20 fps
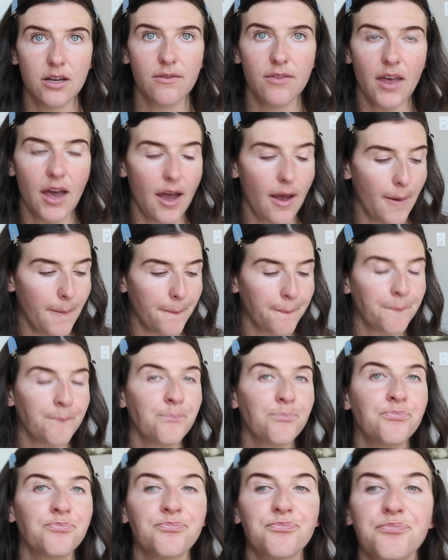of that
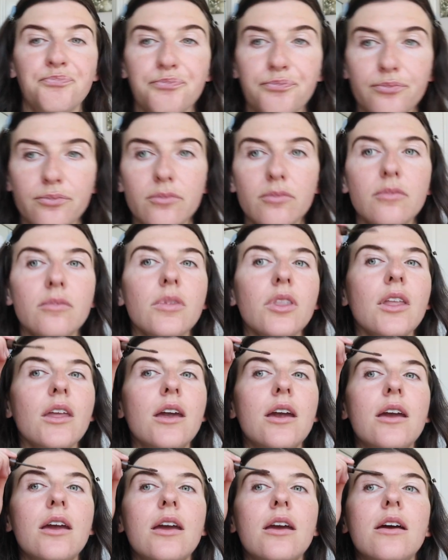
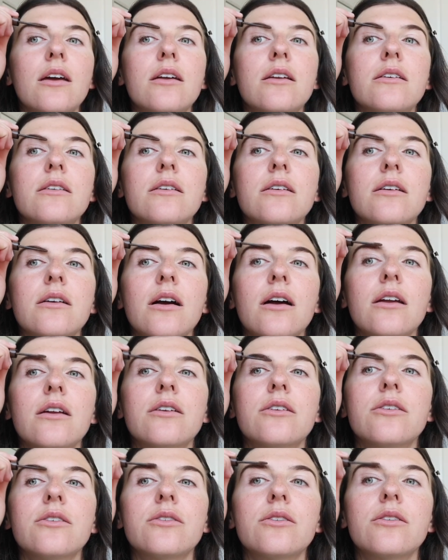and kind
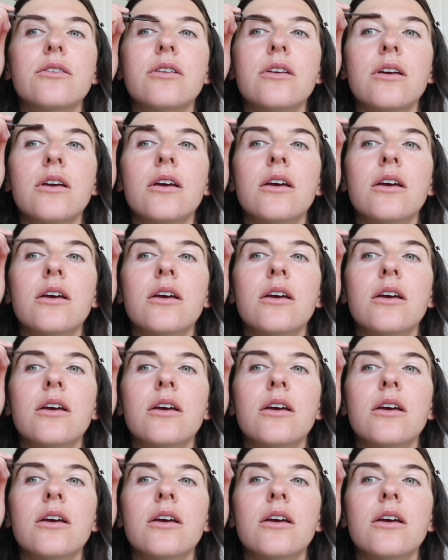of just